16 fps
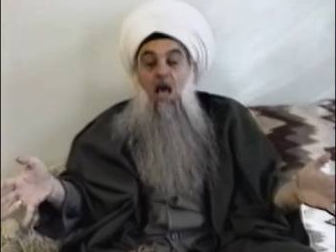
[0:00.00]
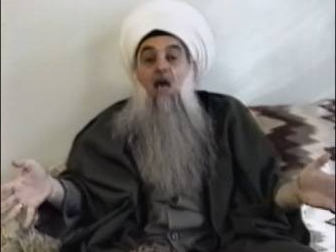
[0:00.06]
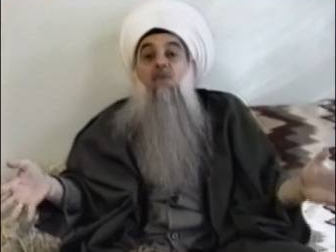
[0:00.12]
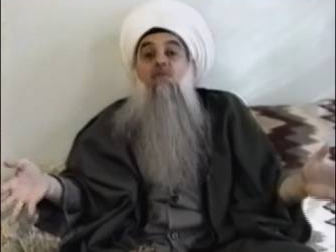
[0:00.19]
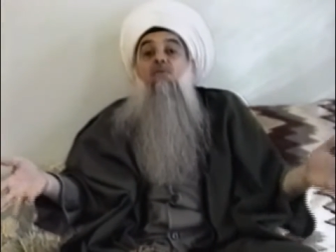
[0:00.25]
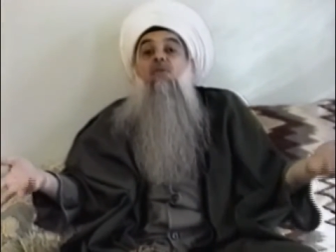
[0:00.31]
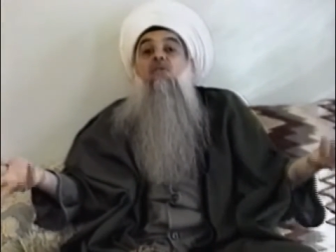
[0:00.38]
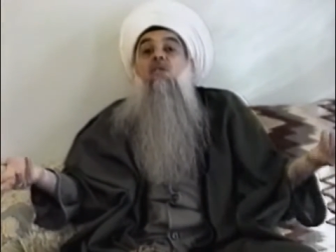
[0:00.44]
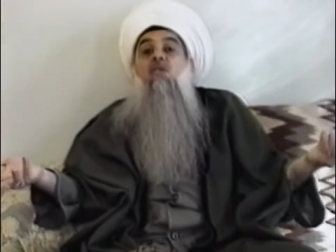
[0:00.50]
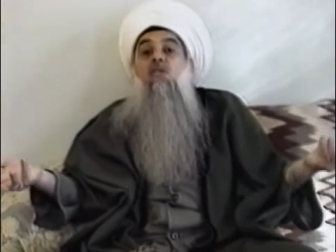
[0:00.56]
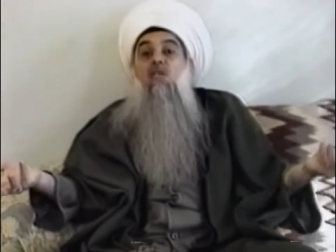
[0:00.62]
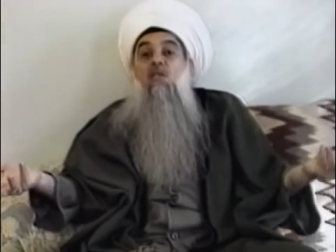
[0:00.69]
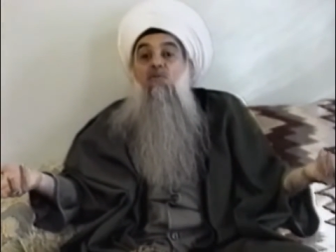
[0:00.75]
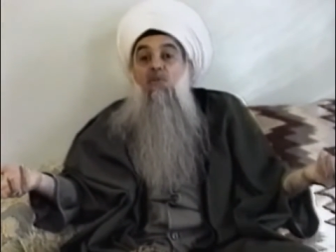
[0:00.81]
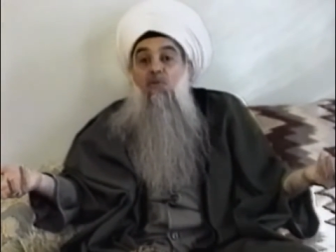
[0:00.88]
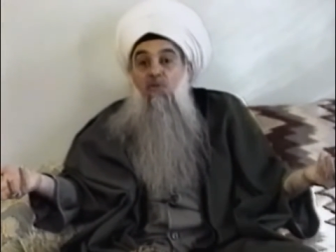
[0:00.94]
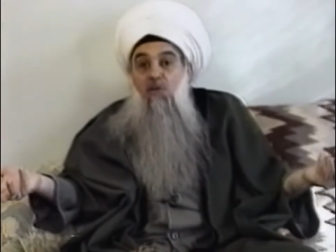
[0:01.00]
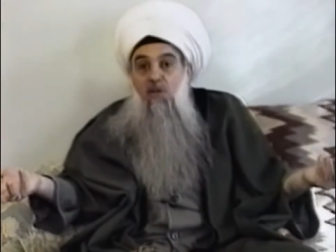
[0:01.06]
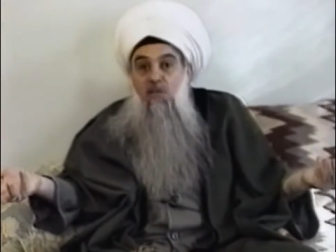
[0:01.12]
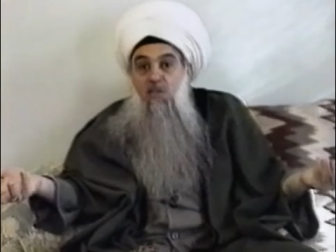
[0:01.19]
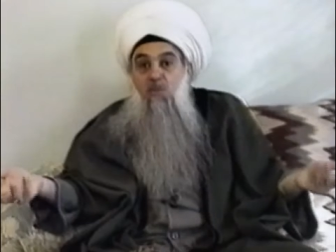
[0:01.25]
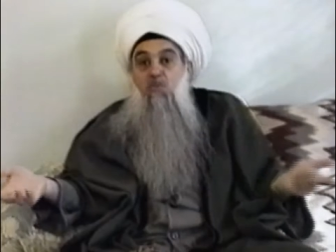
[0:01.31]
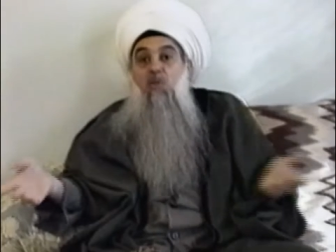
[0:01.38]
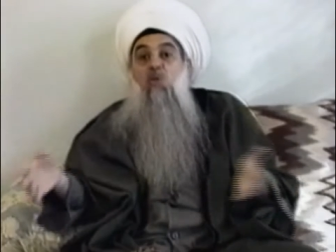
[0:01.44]
And this is the
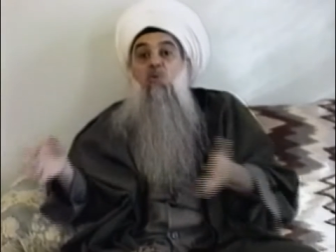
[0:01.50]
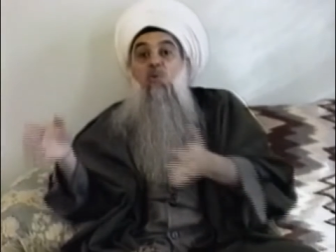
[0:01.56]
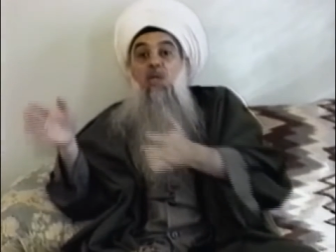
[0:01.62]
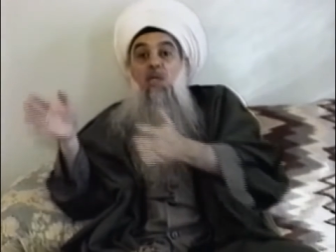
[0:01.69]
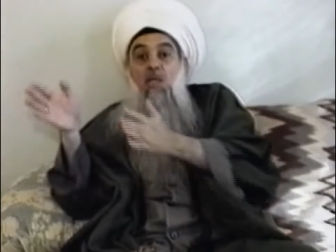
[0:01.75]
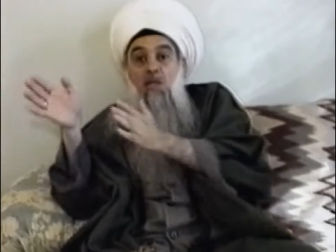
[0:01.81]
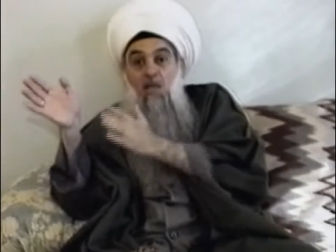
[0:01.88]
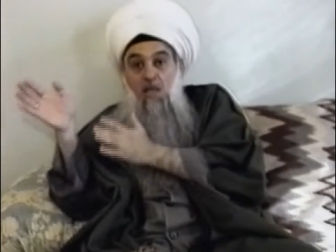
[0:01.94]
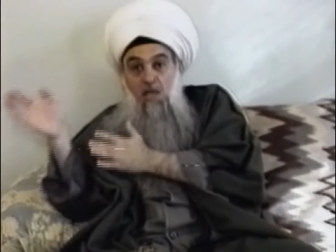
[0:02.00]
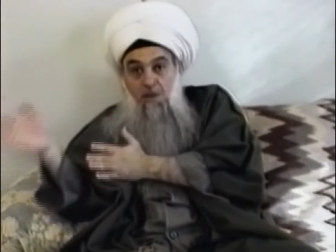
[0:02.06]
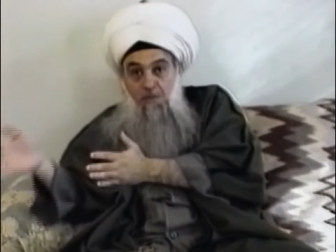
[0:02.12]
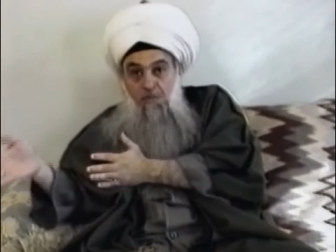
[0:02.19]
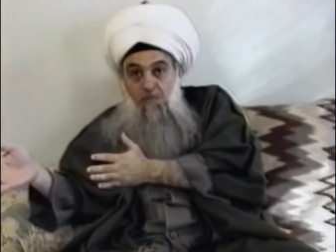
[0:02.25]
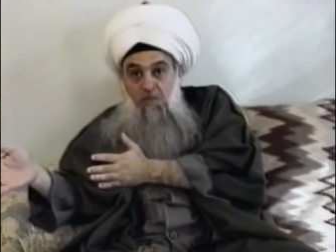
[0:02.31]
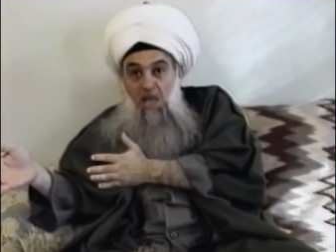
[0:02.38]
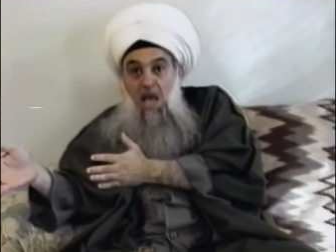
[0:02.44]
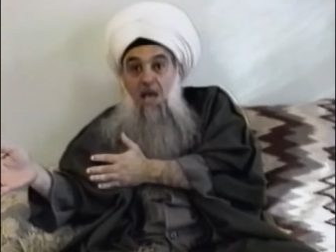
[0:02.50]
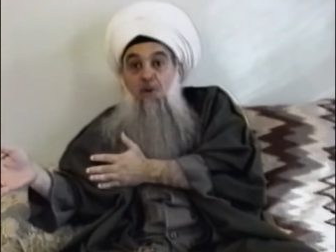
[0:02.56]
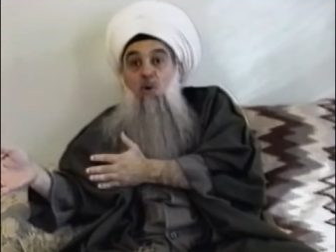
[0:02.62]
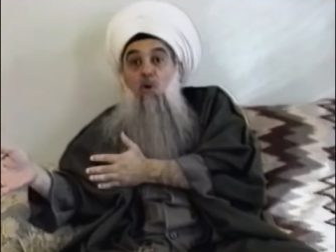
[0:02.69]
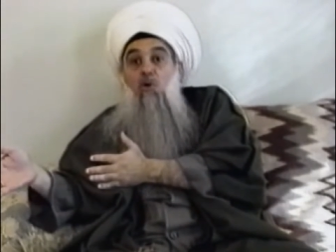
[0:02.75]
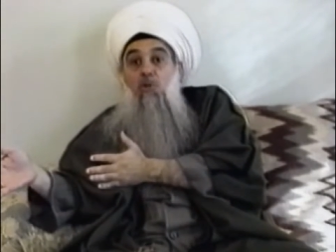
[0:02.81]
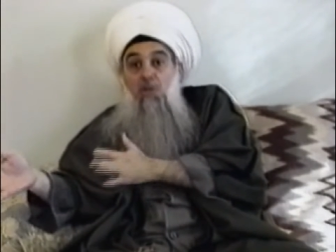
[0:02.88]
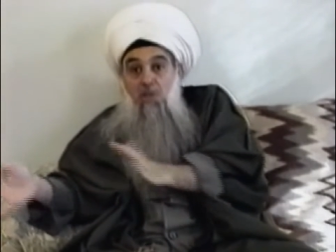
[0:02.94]
difference between
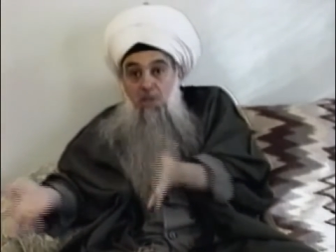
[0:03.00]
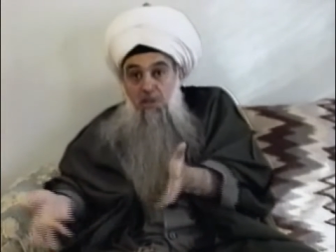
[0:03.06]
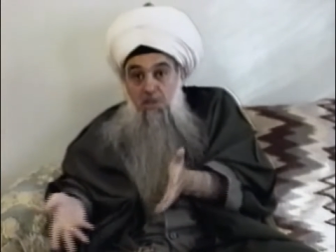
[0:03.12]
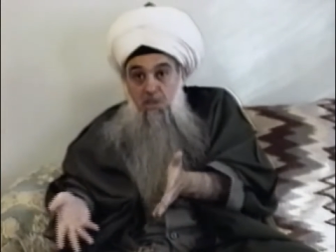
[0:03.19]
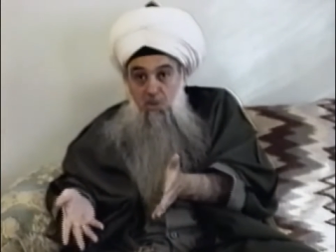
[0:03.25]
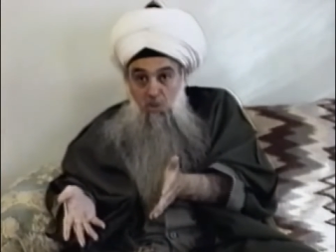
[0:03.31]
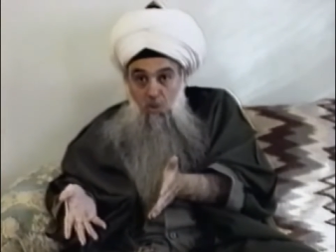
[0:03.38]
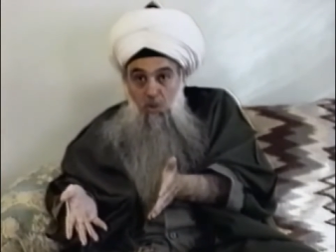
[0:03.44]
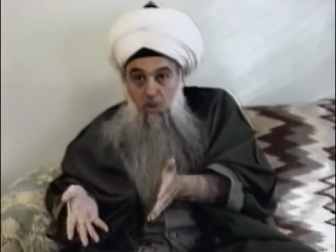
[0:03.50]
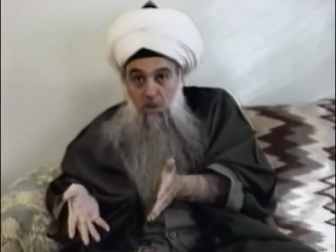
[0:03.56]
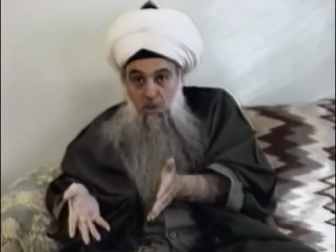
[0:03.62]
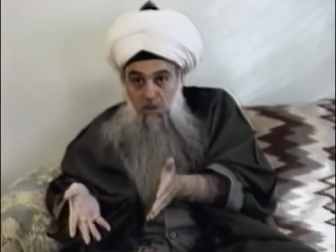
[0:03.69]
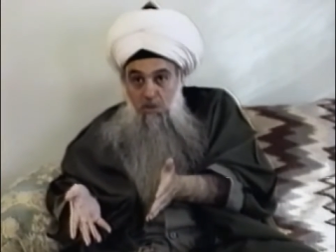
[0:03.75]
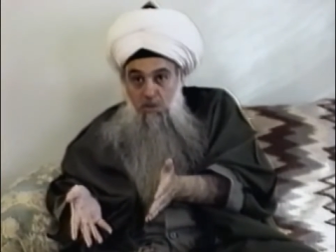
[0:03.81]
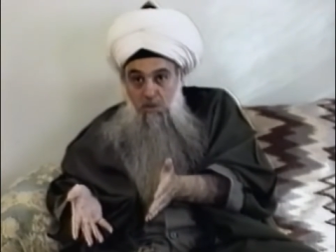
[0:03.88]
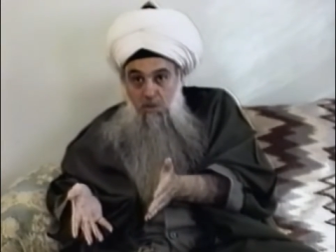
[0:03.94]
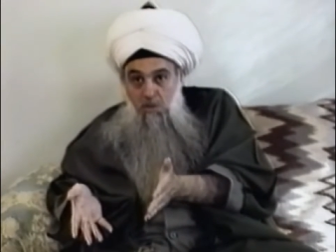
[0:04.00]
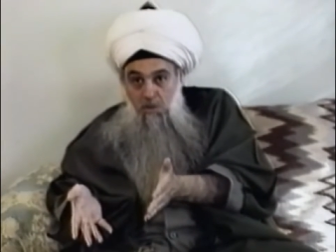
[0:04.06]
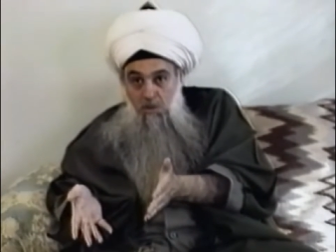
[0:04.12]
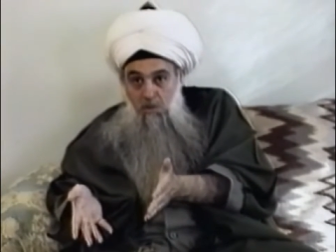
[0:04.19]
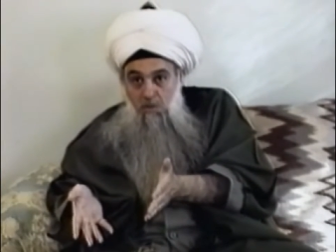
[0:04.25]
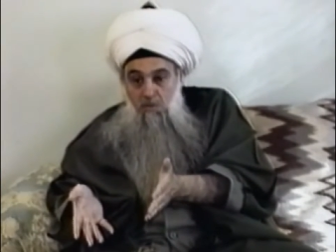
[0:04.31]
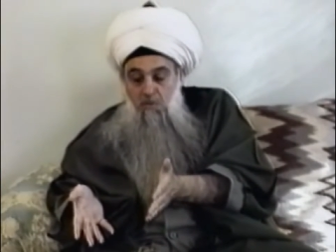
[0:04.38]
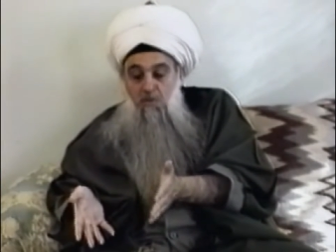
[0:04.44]
an ordinary scholar
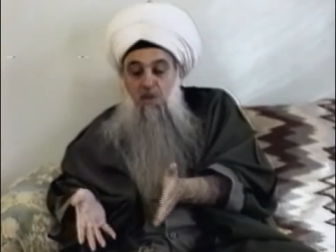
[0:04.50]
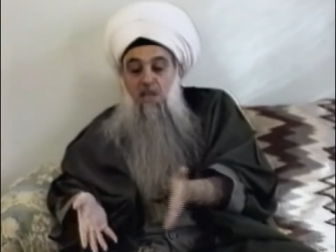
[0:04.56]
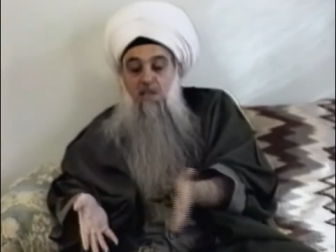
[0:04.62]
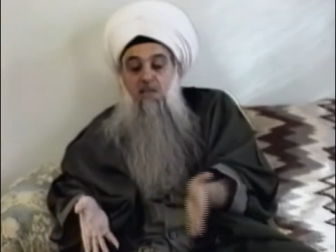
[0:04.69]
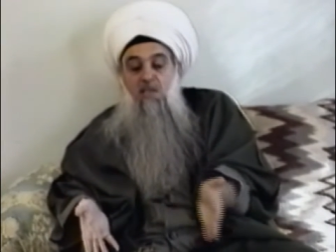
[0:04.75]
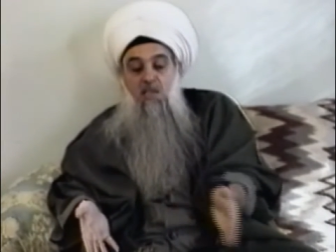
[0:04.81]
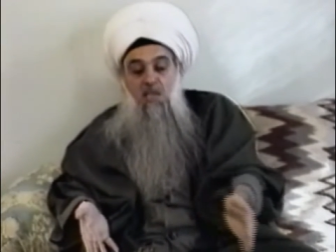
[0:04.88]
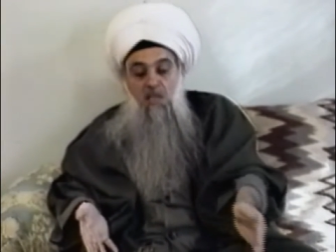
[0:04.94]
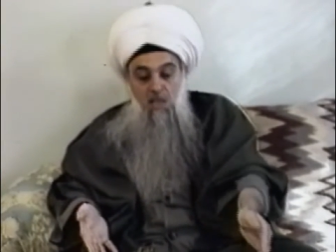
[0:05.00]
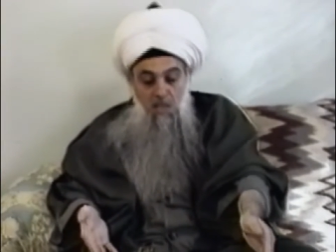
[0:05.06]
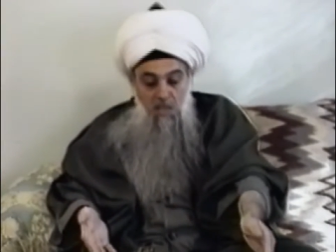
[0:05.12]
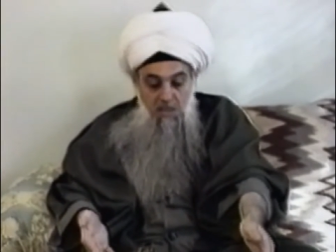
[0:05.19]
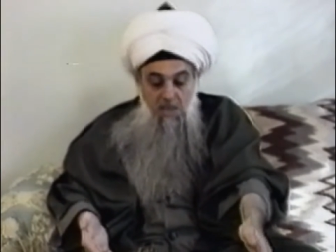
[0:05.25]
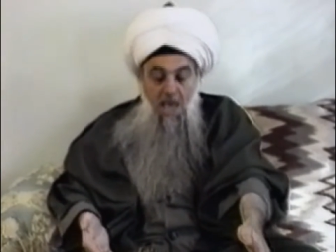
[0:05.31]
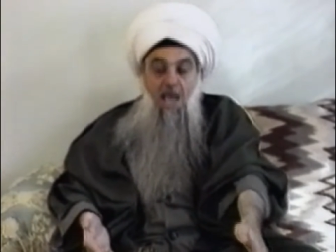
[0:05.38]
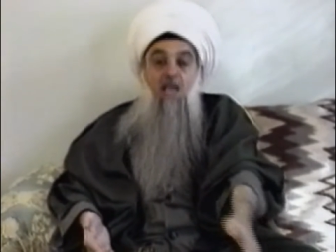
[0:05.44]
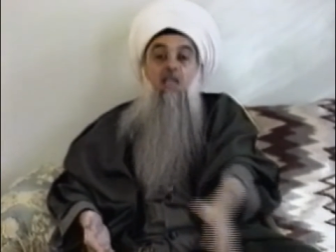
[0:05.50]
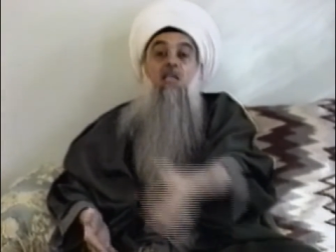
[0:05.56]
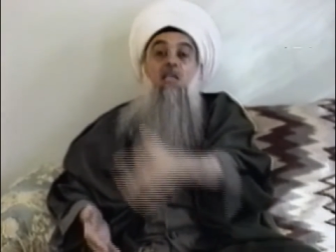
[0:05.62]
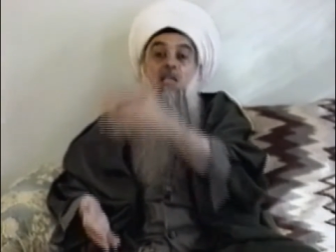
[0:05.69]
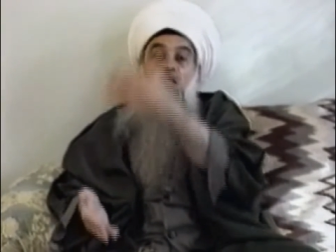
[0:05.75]
that he gained